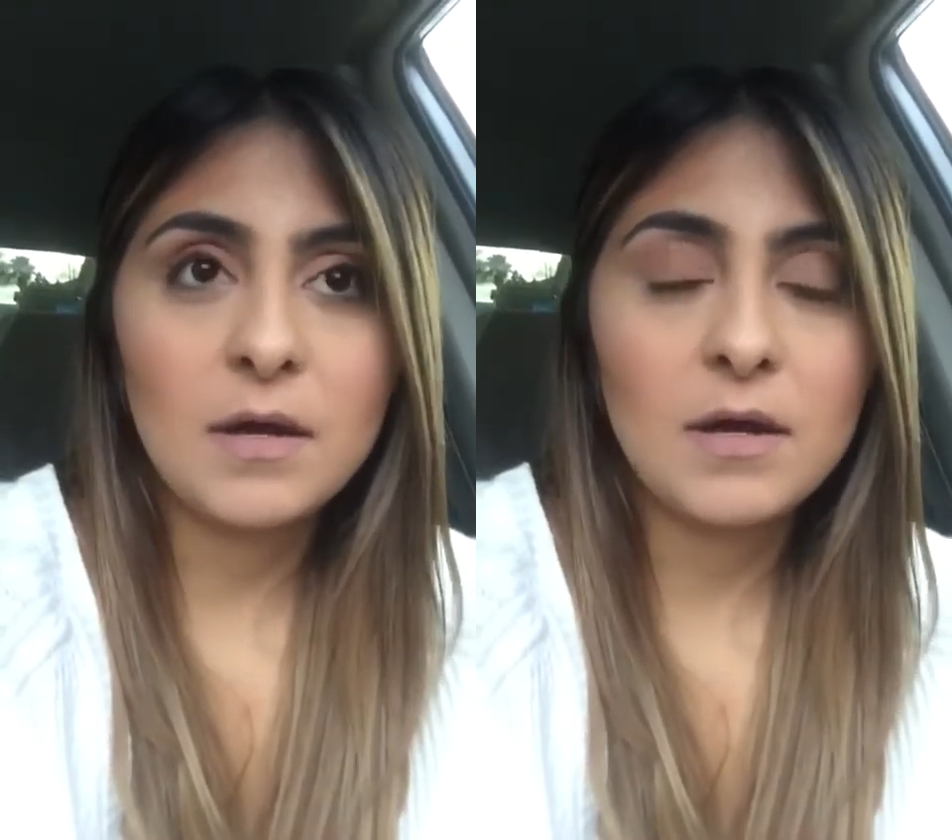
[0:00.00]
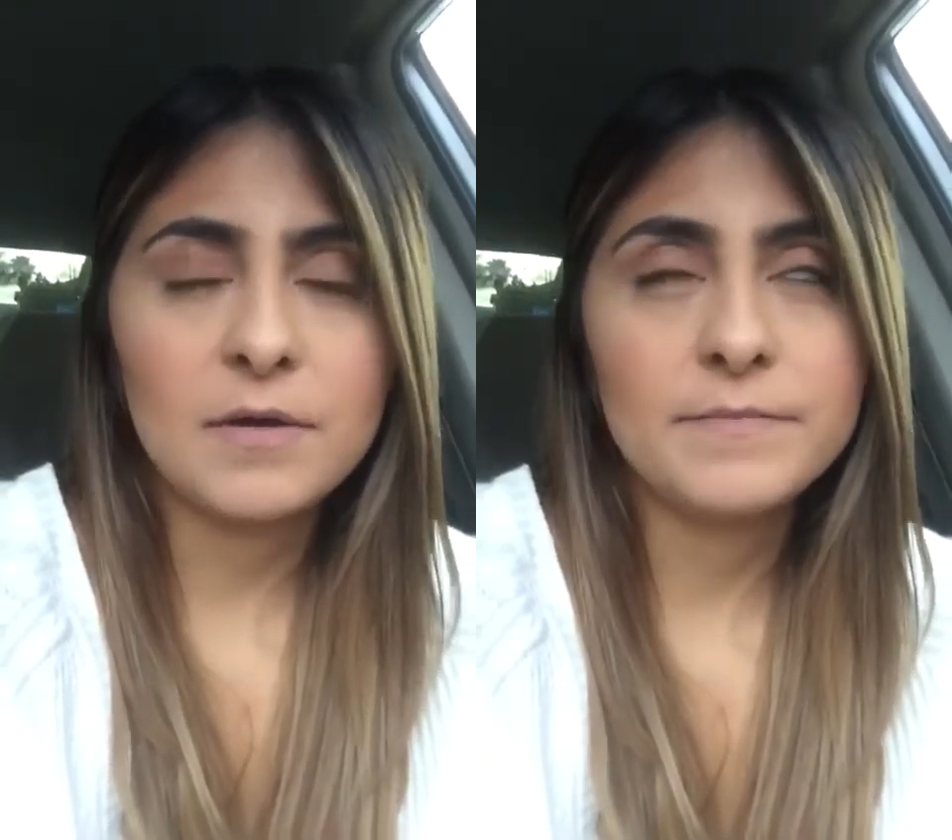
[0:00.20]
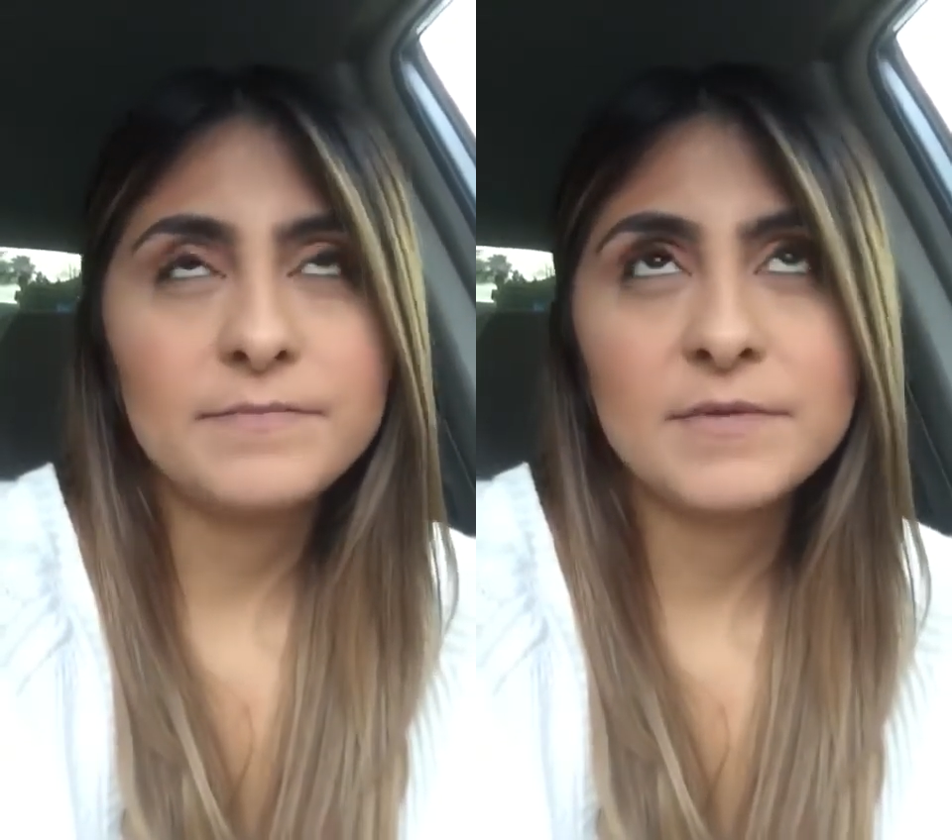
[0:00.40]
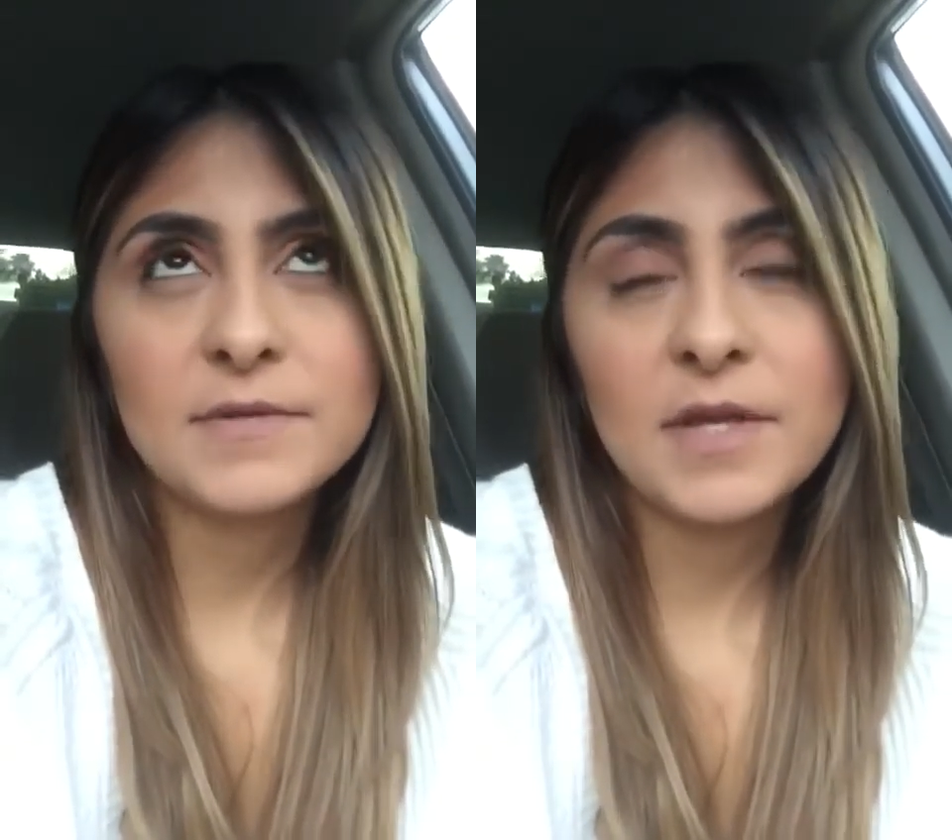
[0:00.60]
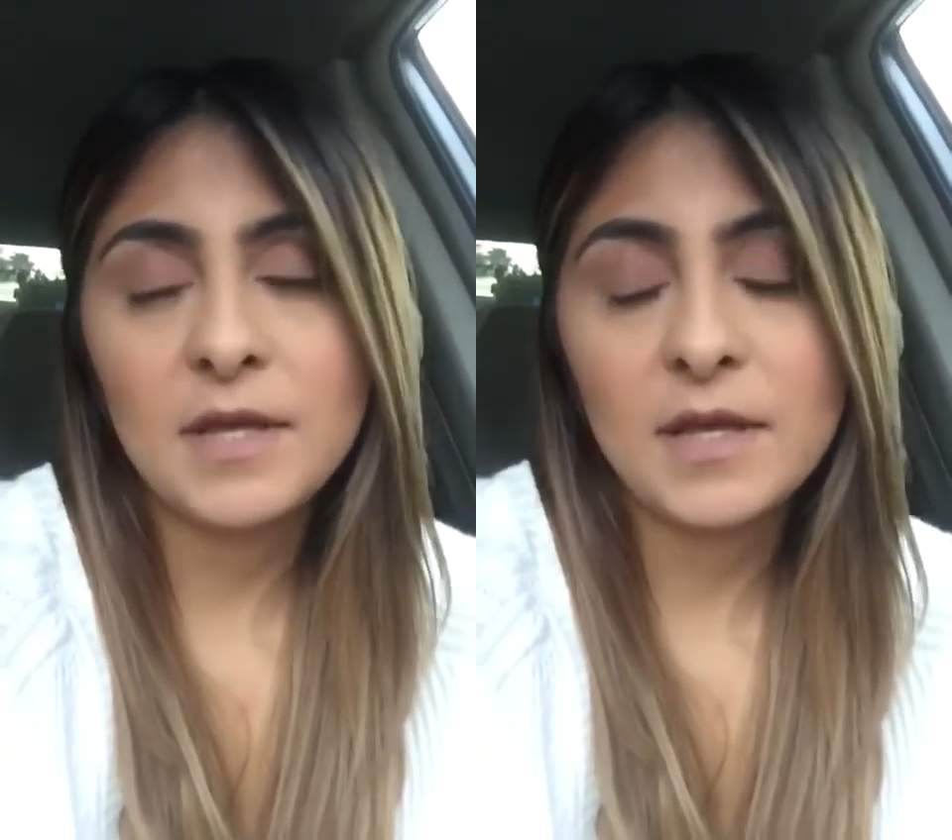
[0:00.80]
or
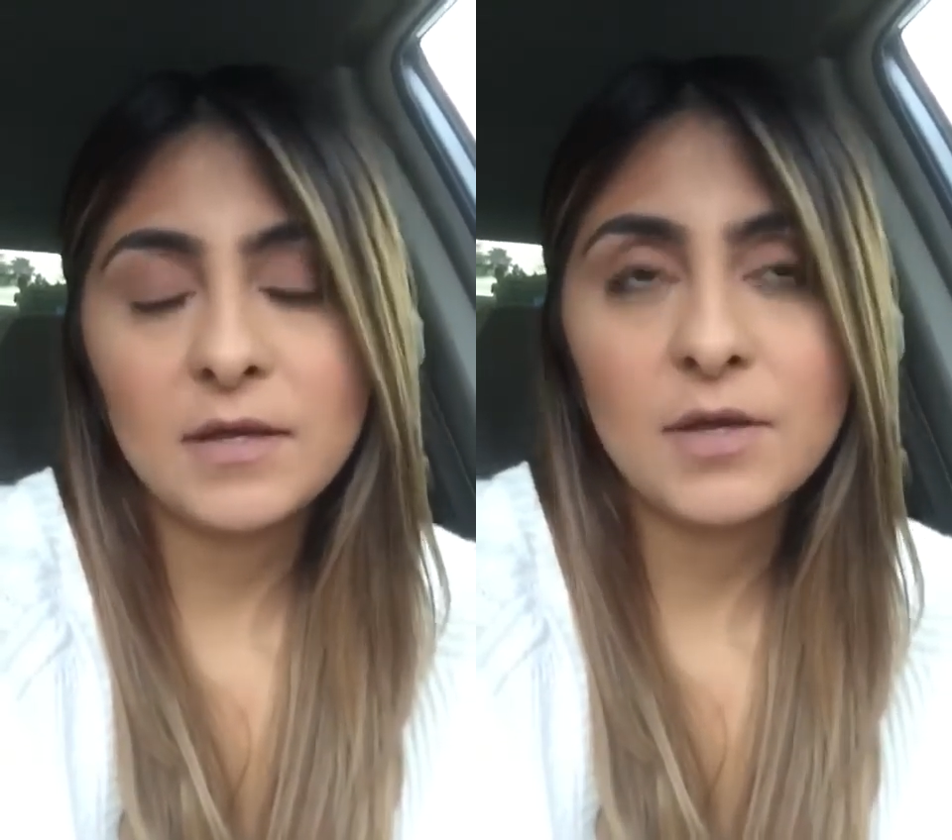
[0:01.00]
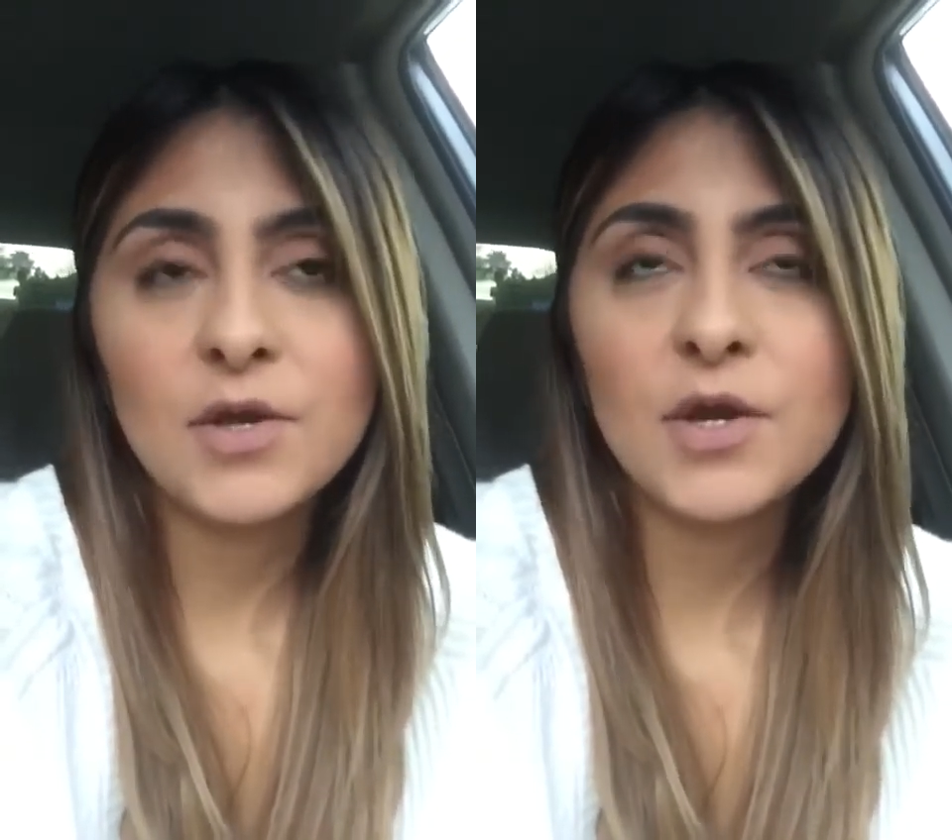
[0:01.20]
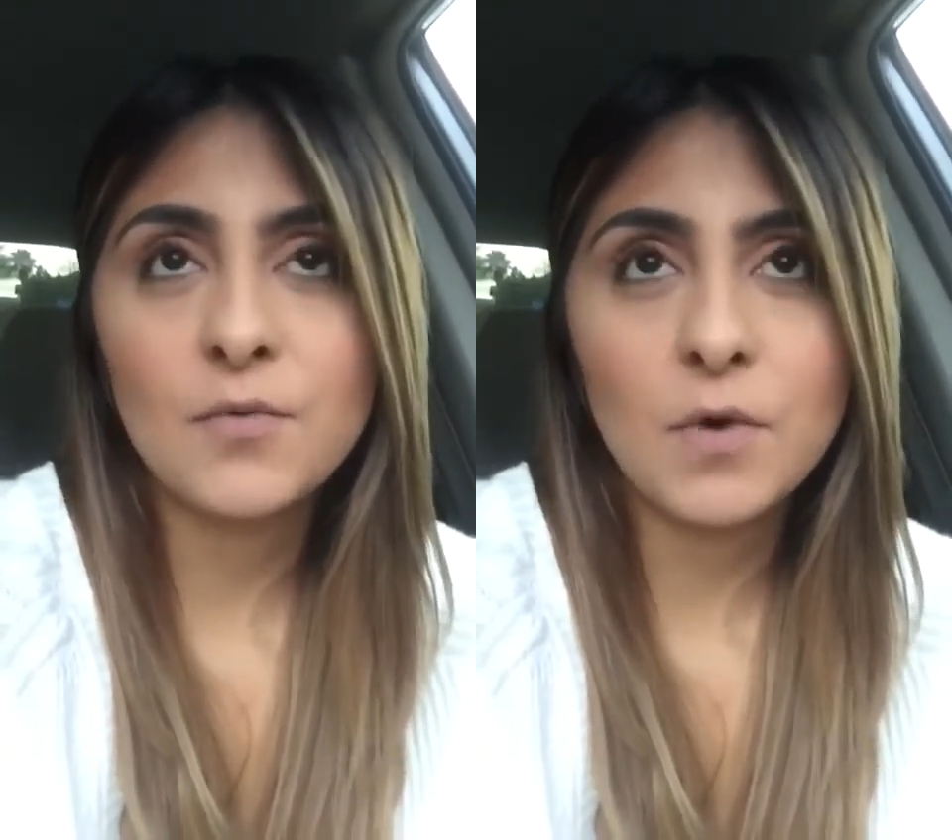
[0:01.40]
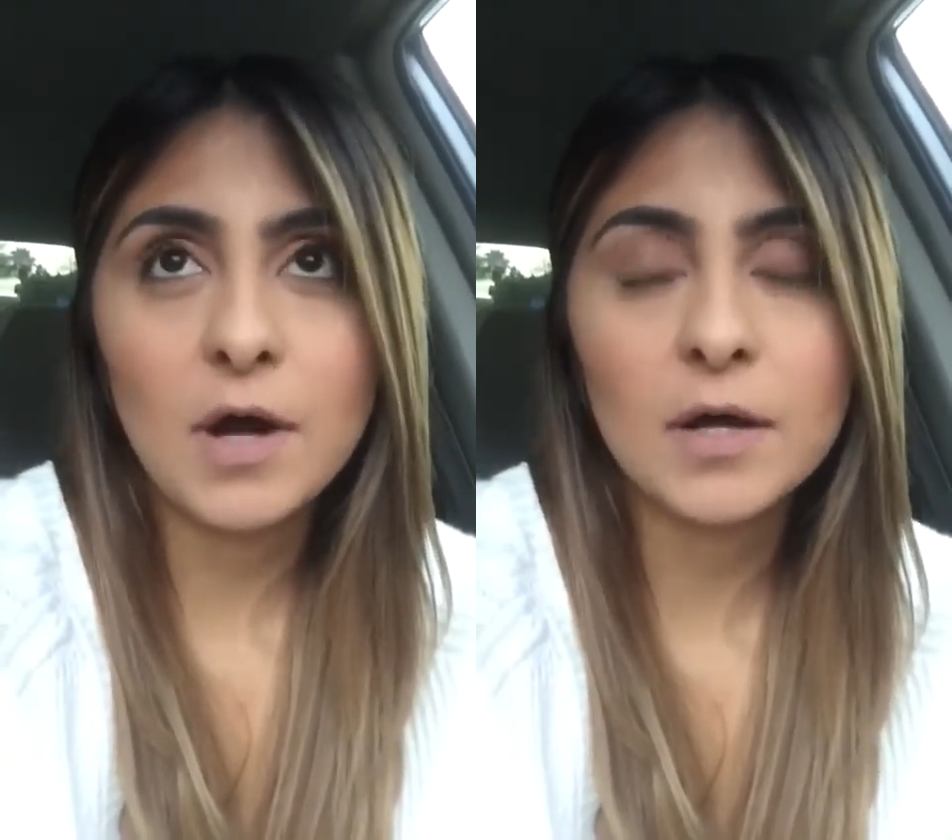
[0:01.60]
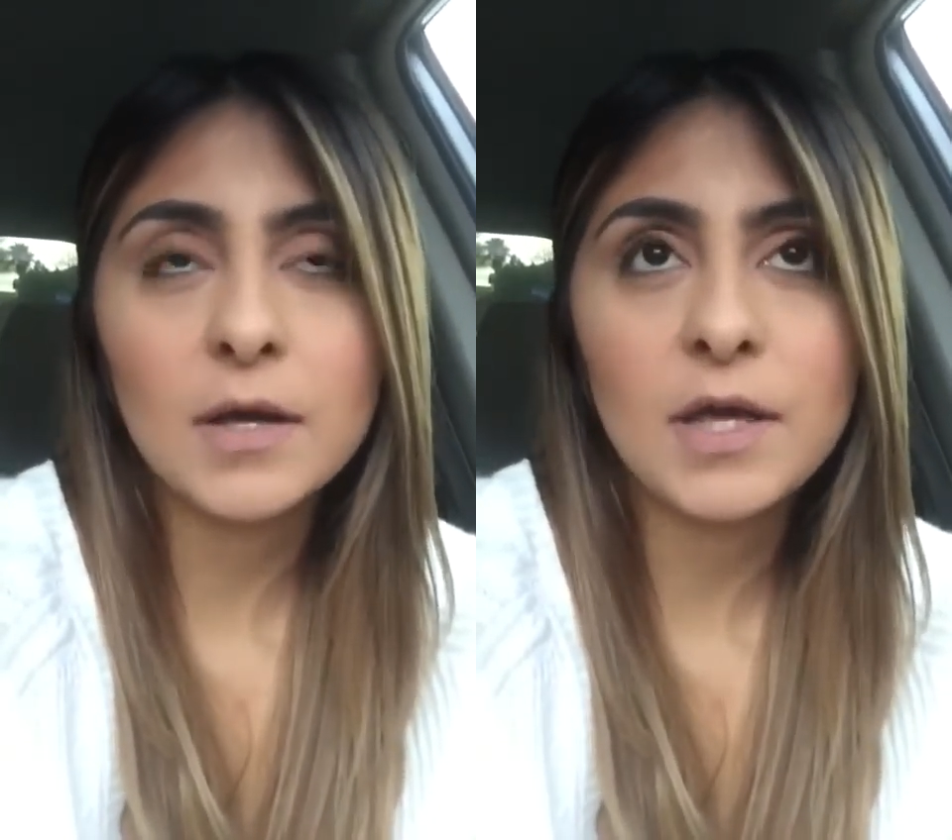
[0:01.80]
he couldn't walk,